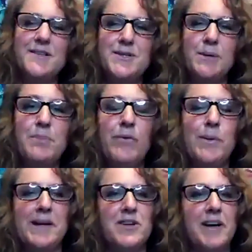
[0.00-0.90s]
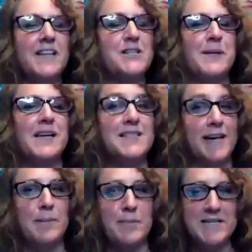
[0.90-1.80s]
So before we get started, I just want to
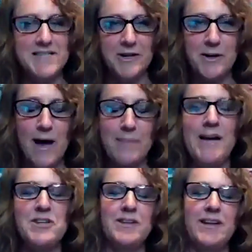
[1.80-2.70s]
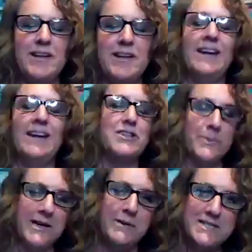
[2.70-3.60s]
take a moment to tell you, I'm actually, in addition
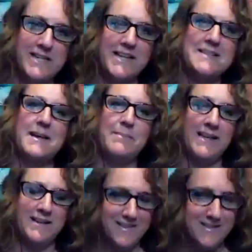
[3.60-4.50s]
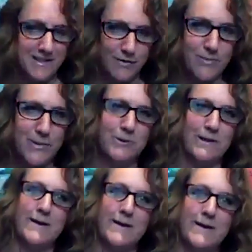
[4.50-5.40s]
to working with teens, I'm in several book
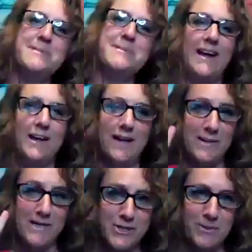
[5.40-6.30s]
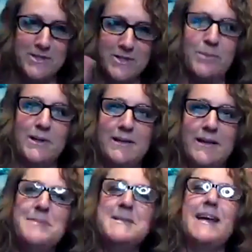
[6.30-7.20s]
clubs, and I'm in 2 adult book
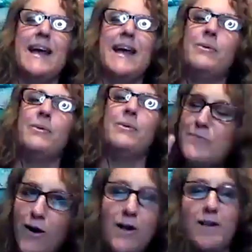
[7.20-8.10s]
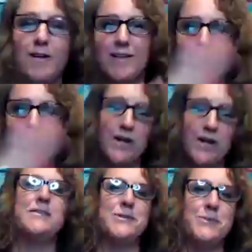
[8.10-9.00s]
clubs, and we've all, in all
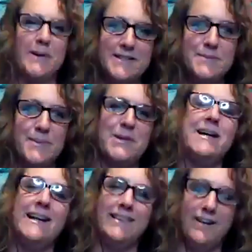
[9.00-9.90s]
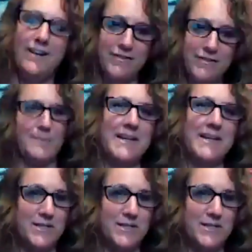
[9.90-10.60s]
of those, read this book. I love this book.